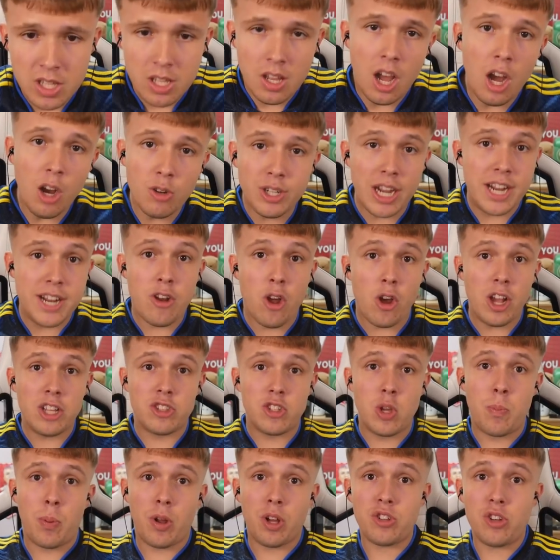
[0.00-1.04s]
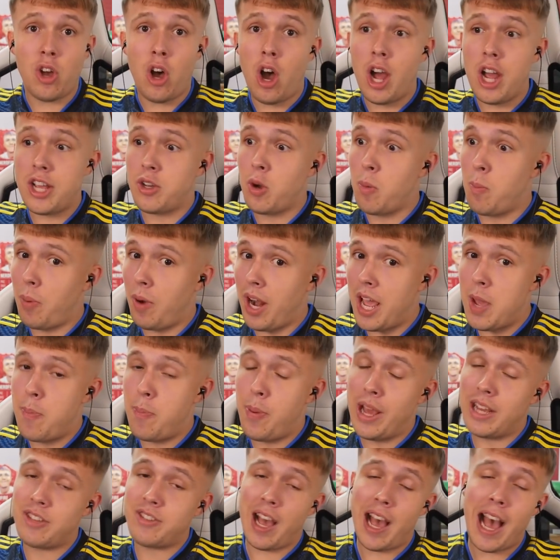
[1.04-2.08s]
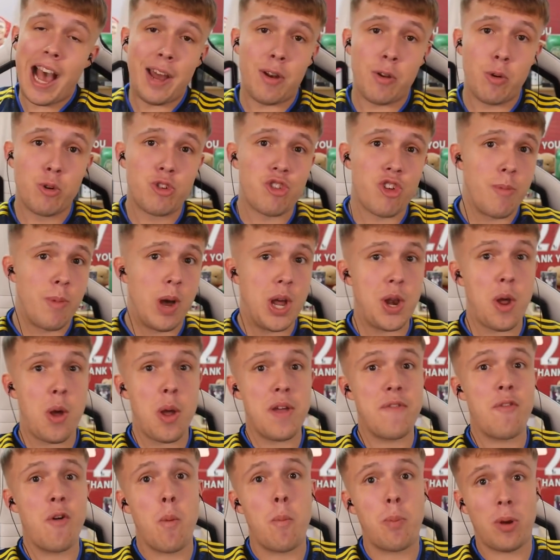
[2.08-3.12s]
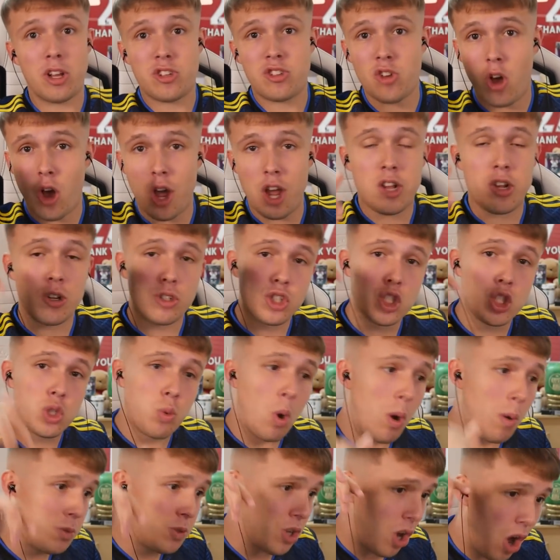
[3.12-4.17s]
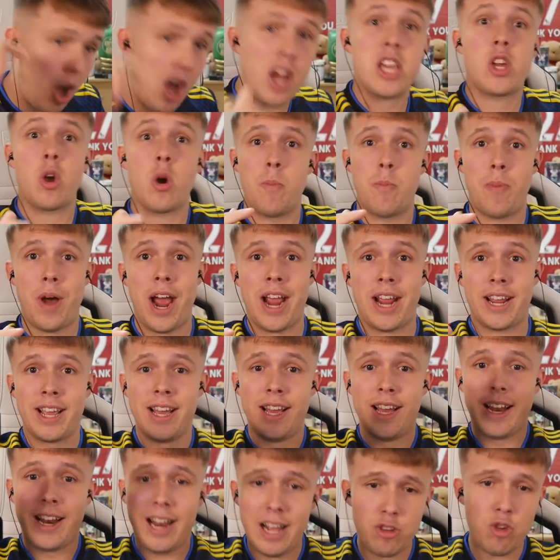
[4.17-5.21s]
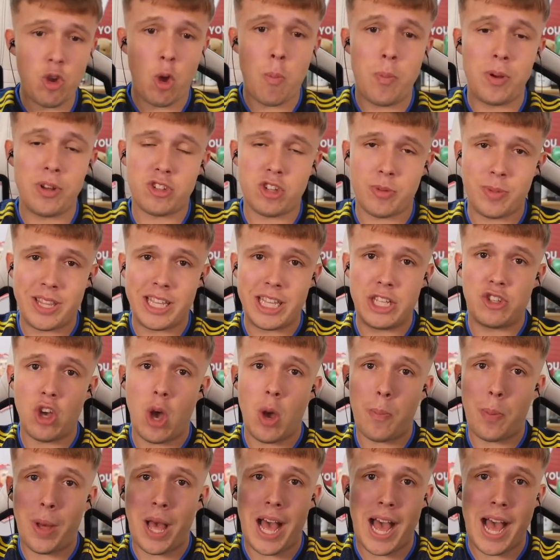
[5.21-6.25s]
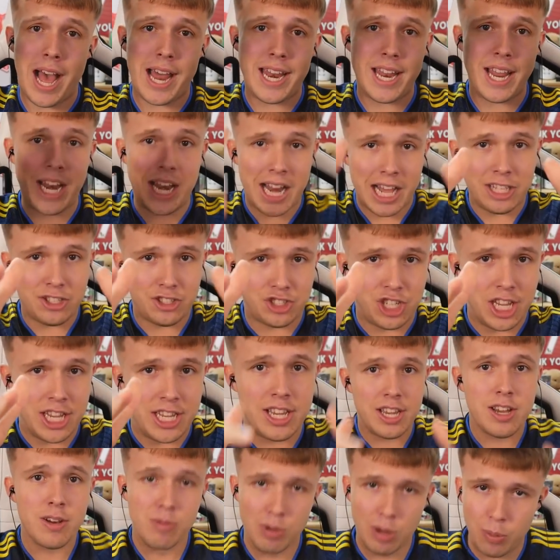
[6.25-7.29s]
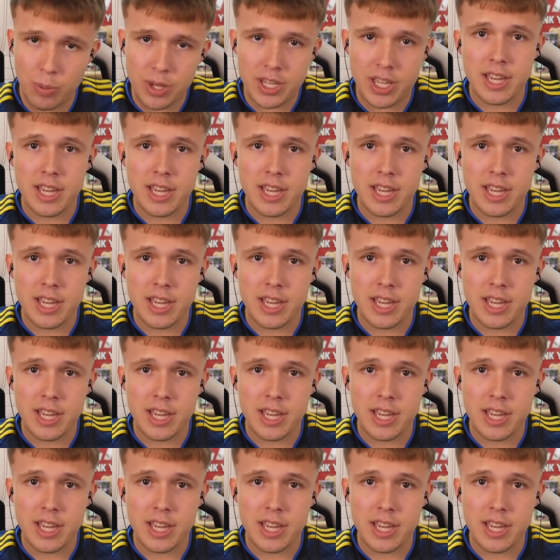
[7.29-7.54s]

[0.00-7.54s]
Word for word: Okay, ninety-two plus icon player picks and also my ninety-four plus icon swaps icon pack. Let's open some of these up and let's see what we can